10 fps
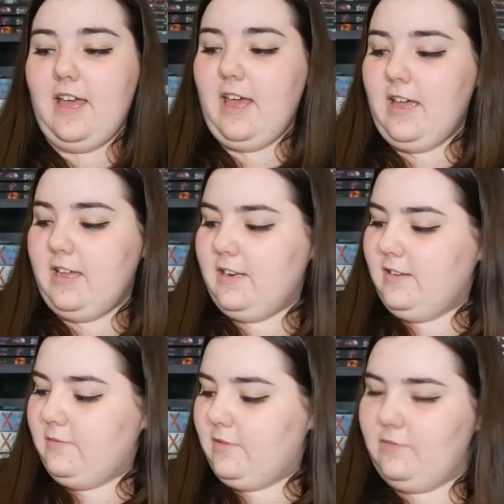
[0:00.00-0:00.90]
and
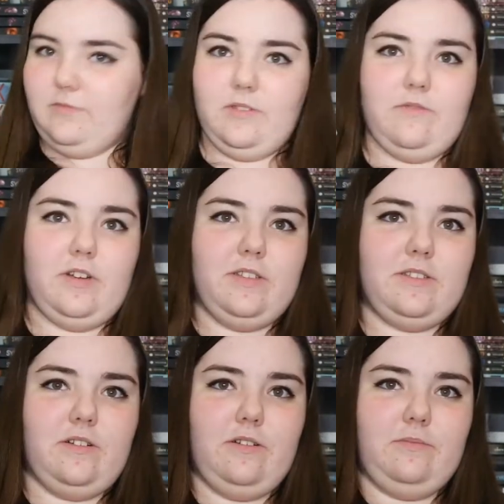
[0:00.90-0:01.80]
the front's
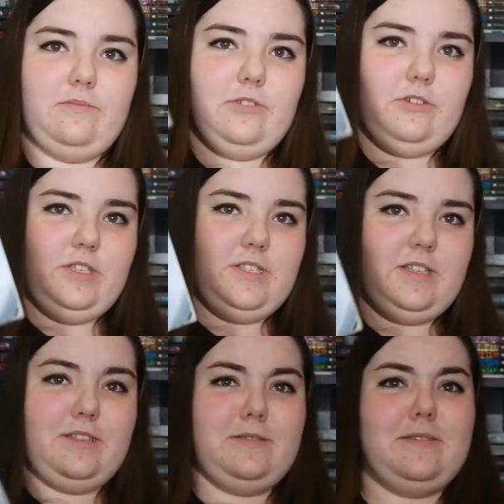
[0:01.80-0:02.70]
all creased
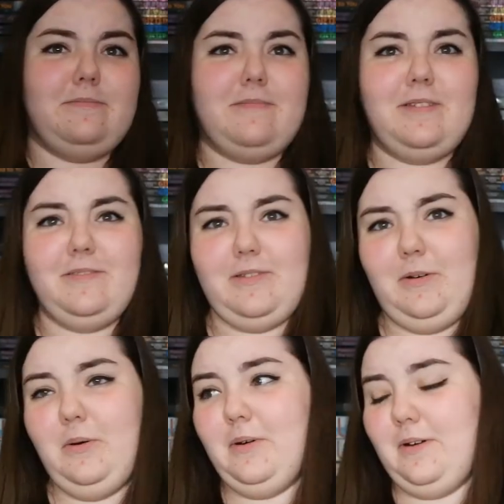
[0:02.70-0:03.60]
at the
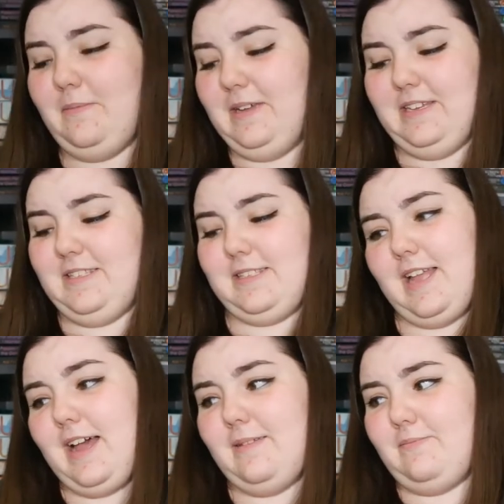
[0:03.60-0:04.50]
corner because
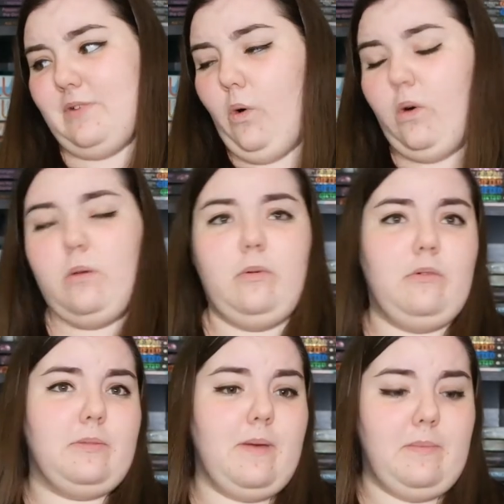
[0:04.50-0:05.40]
I'm horrible
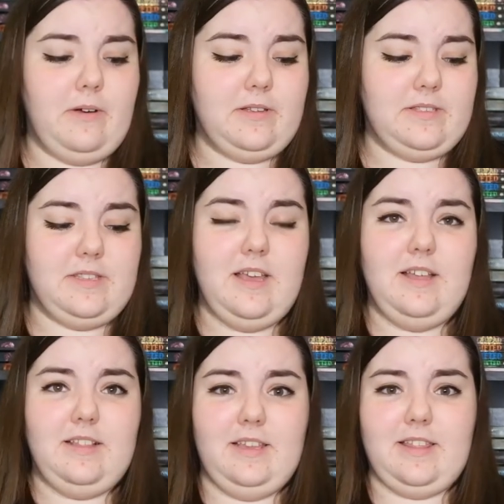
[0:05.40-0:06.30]
with my books
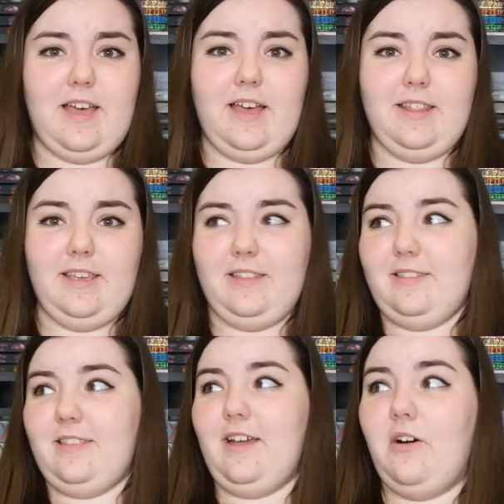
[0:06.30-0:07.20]
like that. Like,
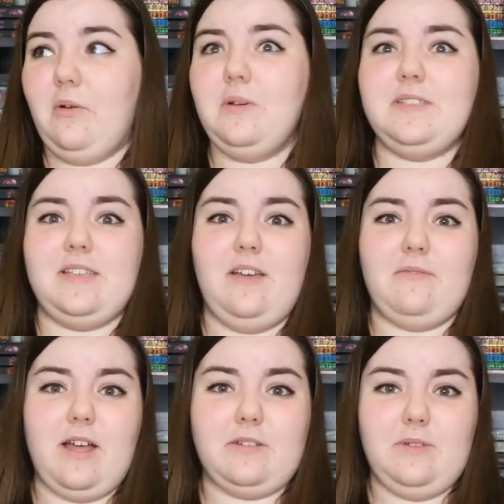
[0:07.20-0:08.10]
they always get
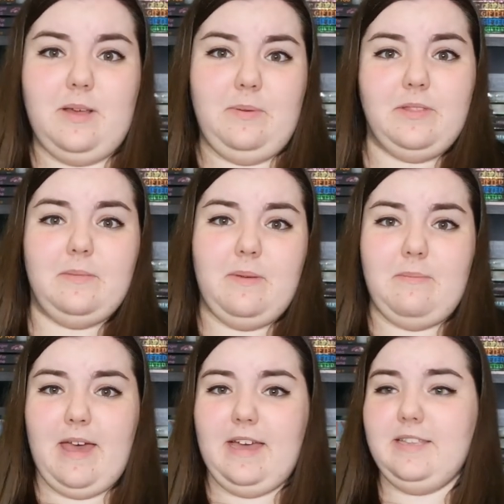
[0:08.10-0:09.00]
wrecked when I put them in
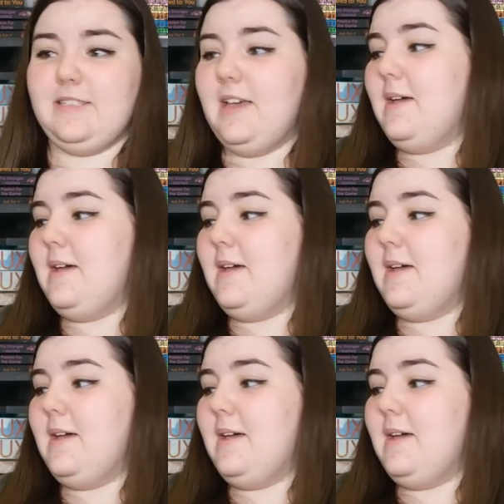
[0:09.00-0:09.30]
bags.